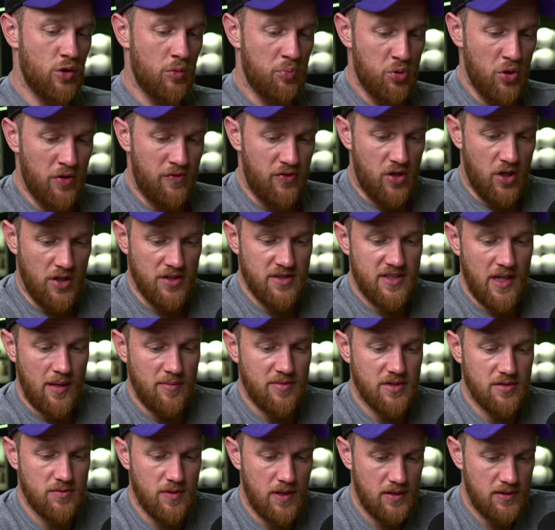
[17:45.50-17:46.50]
called proof of
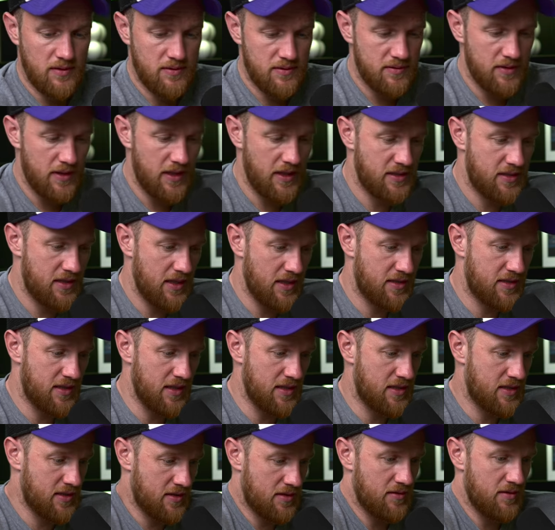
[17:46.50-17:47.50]
concept as well.
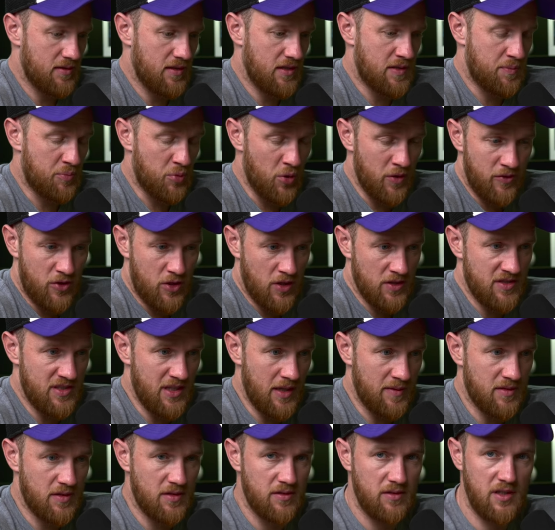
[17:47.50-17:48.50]
It's proof of
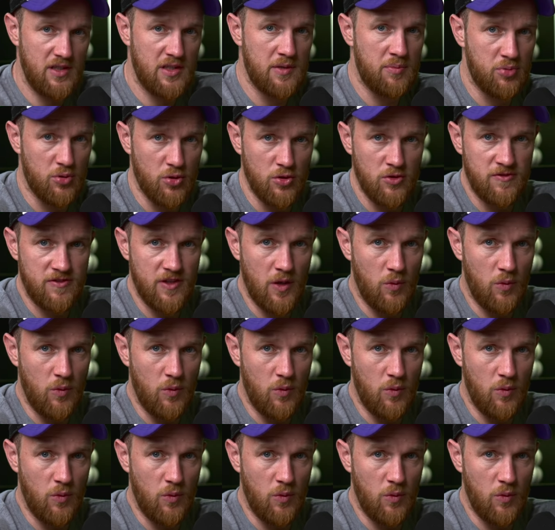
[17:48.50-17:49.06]
concept. You need to prove